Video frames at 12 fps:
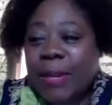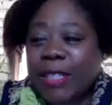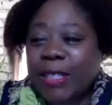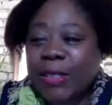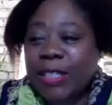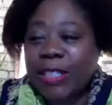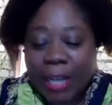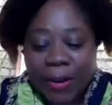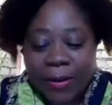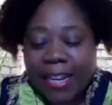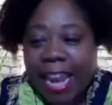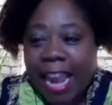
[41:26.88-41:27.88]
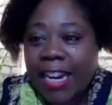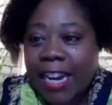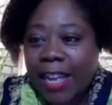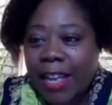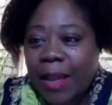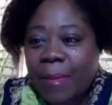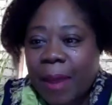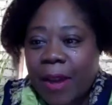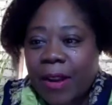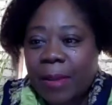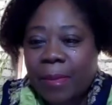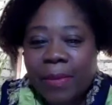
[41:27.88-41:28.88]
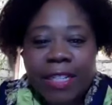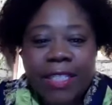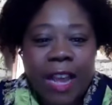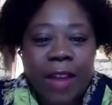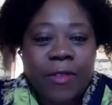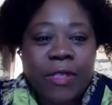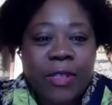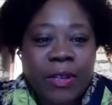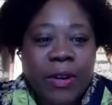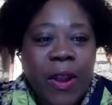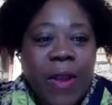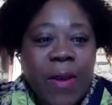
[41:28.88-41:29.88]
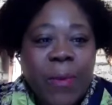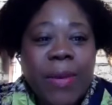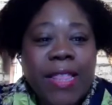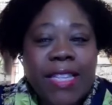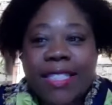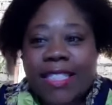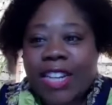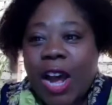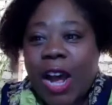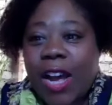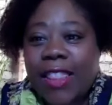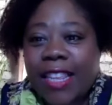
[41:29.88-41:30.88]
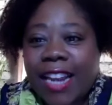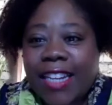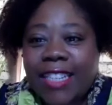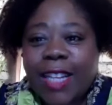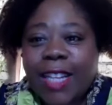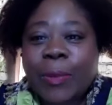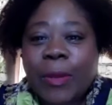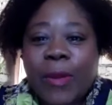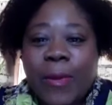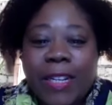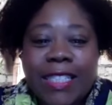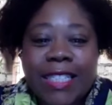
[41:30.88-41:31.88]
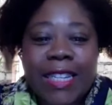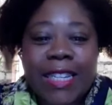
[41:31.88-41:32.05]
because there's a show in Canada about a police officer with his dog that I desperately want to see.